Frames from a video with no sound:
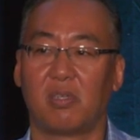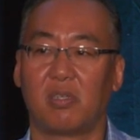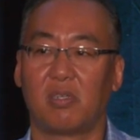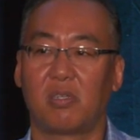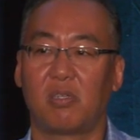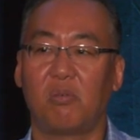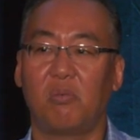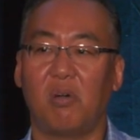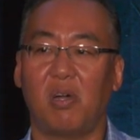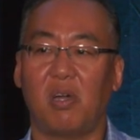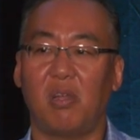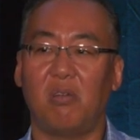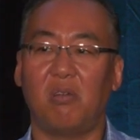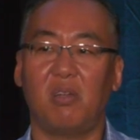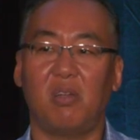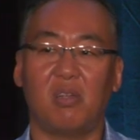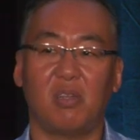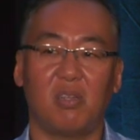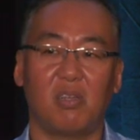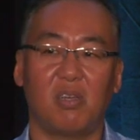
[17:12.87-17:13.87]

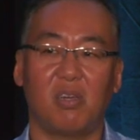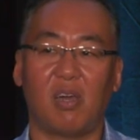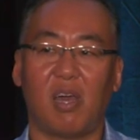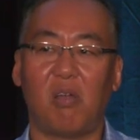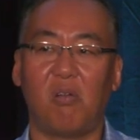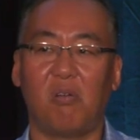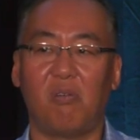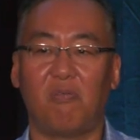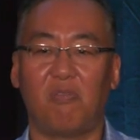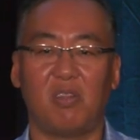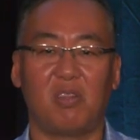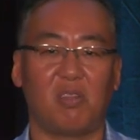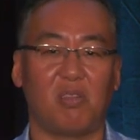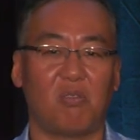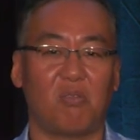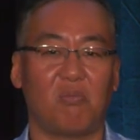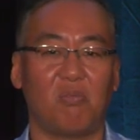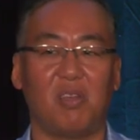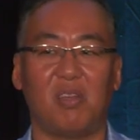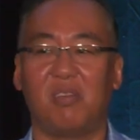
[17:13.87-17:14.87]
200? I heard
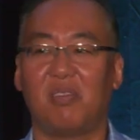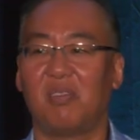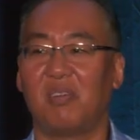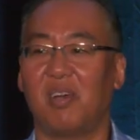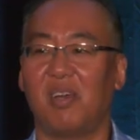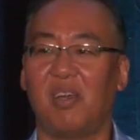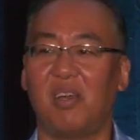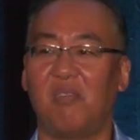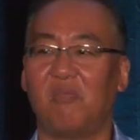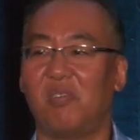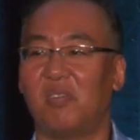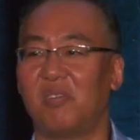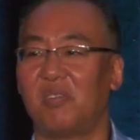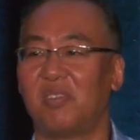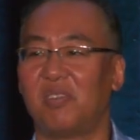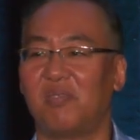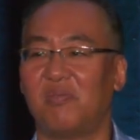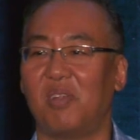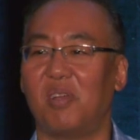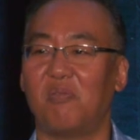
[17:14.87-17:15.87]
53. I haven't
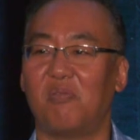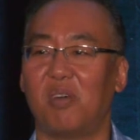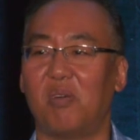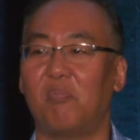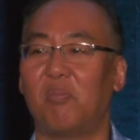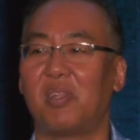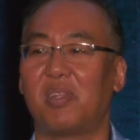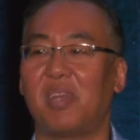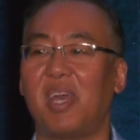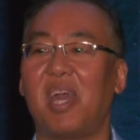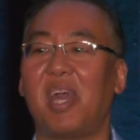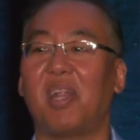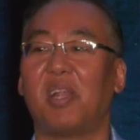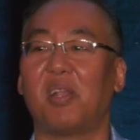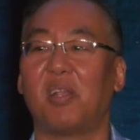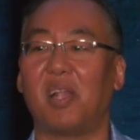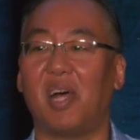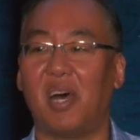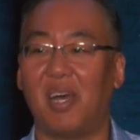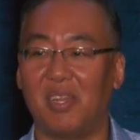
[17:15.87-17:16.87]
verified, but they have
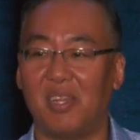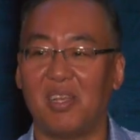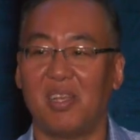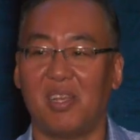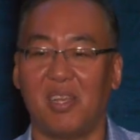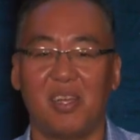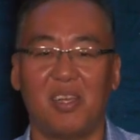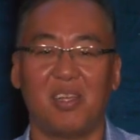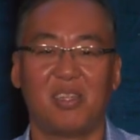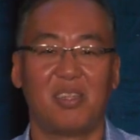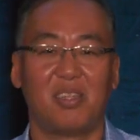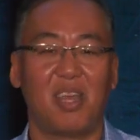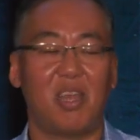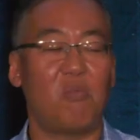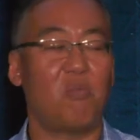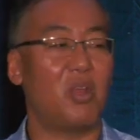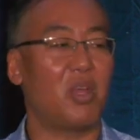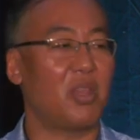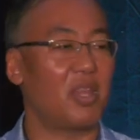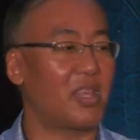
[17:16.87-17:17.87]
a lot. They
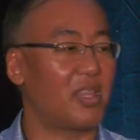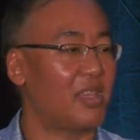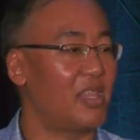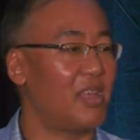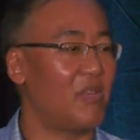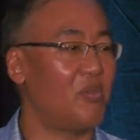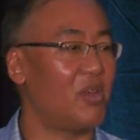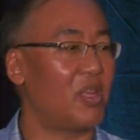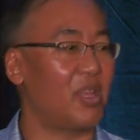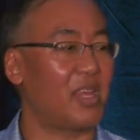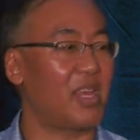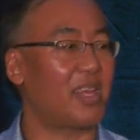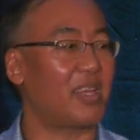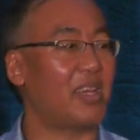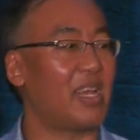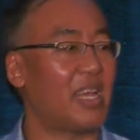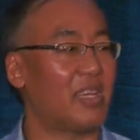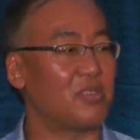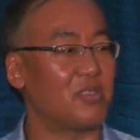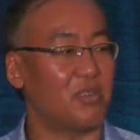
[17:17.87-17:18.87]
rarely get
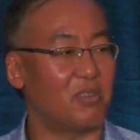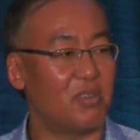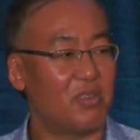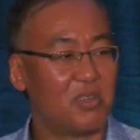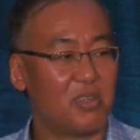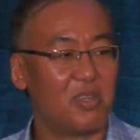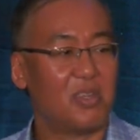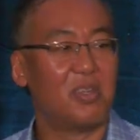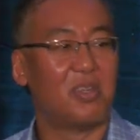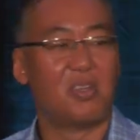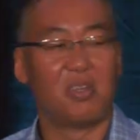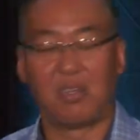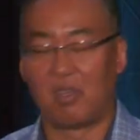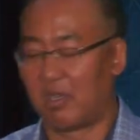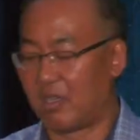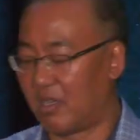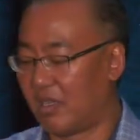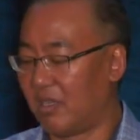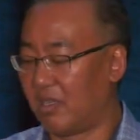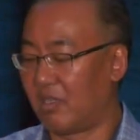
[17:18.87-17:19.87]
cancer.
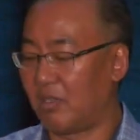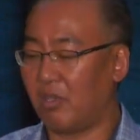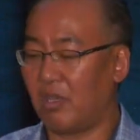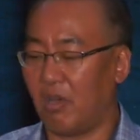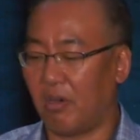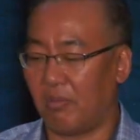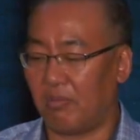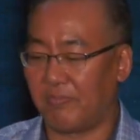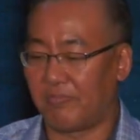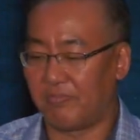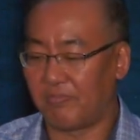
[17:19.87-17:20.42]
So